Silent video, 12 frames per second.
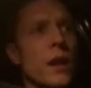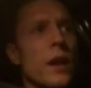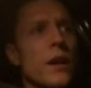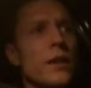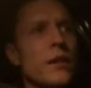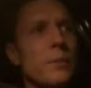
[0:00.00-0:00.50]

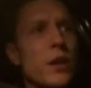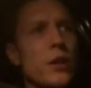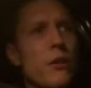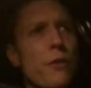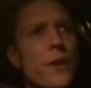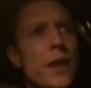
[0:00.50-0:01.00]
And the
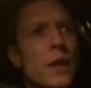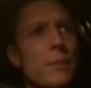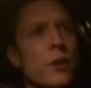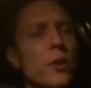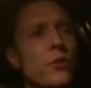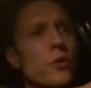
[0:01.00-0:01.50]
special thing
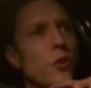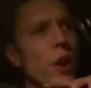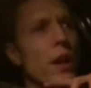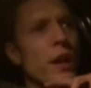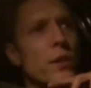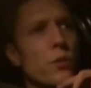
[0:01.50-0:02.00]
about Otto
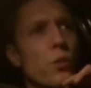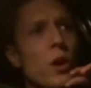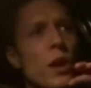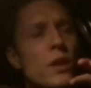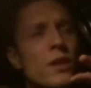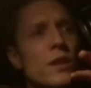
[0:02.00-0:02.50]
Neurath
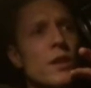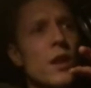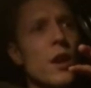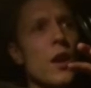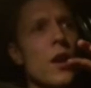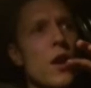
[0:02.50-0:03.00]
was
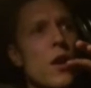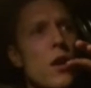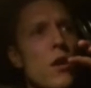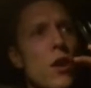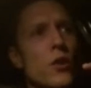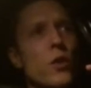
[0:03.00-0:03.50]

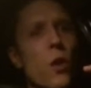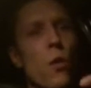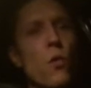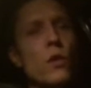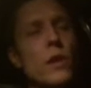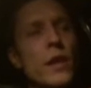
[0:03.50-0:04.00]
not
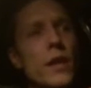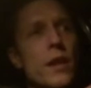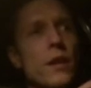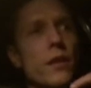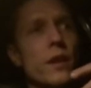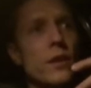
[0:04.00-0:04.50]

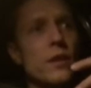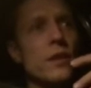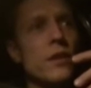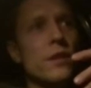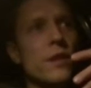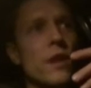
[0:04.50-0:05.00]
only
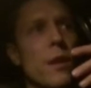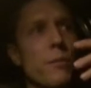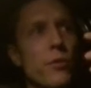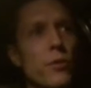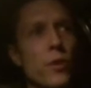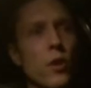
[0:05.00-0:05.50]
this
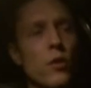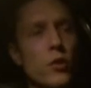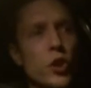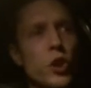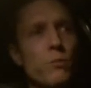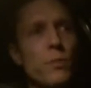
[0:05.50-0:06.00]

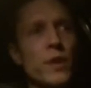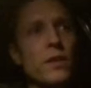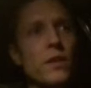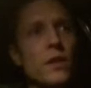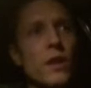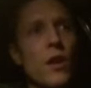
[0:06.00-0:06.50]
approach, but
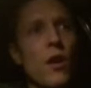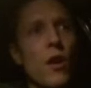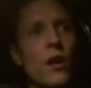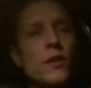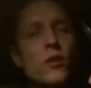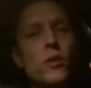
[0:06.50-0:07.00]

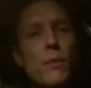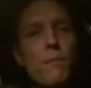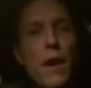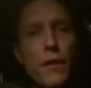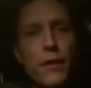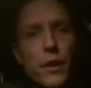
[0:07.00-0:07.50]
also the
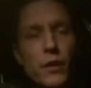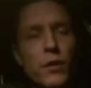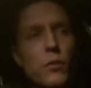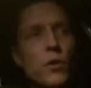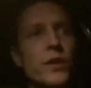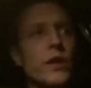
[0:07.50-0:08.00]
method
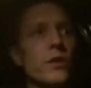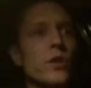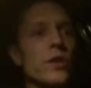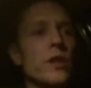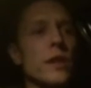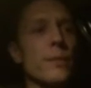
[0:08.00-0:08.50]
was
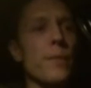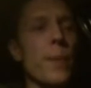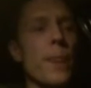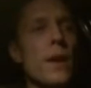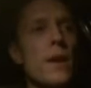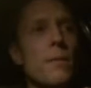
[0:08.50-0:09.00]

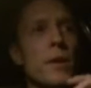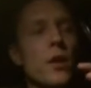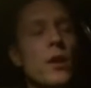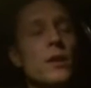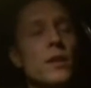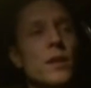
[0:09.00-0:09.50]
interesting,
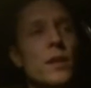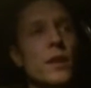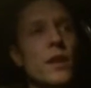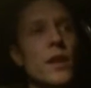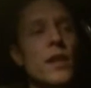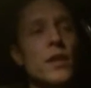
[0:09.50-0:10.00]
because
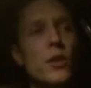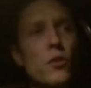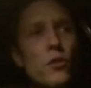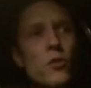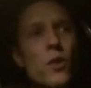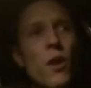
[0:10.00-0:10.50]
he knew,
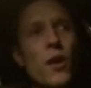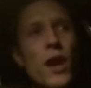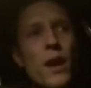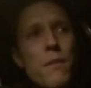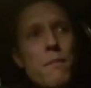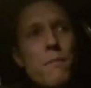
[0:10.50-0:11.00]

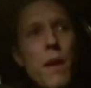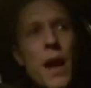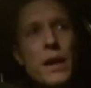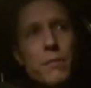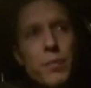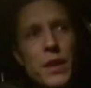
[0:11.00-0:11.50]
okay,
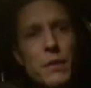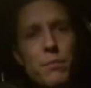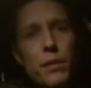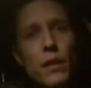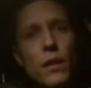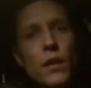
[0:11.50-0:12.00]
many
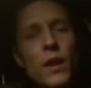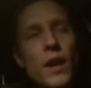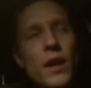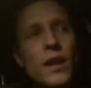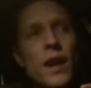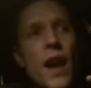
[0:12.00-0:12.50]
people
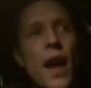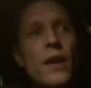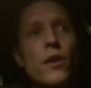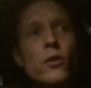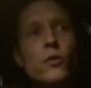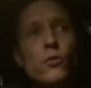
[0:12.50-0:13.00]

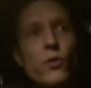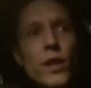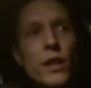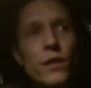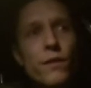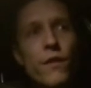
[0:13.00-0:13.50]
cannot
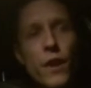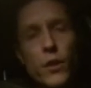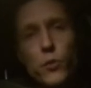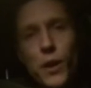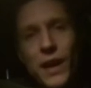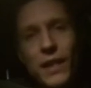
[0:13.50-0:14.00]
read very
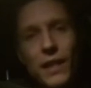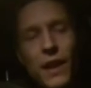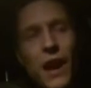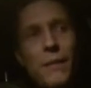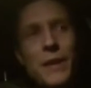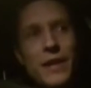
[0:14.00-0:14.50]
well.
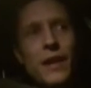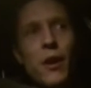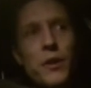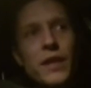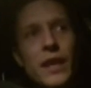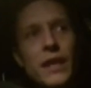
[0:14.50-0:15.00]
I mean,
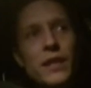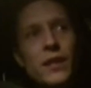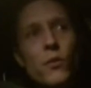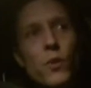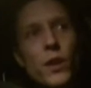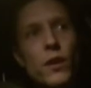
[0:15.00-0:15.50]
nowadays
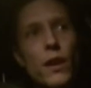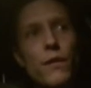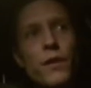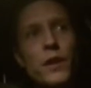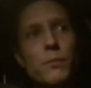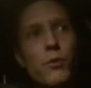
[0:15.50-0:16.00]
we don't
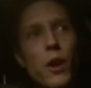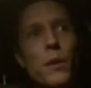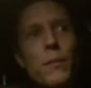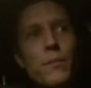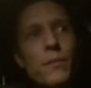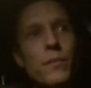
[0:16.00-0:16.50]
have this
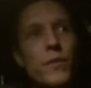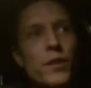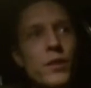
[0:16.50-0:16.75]
problem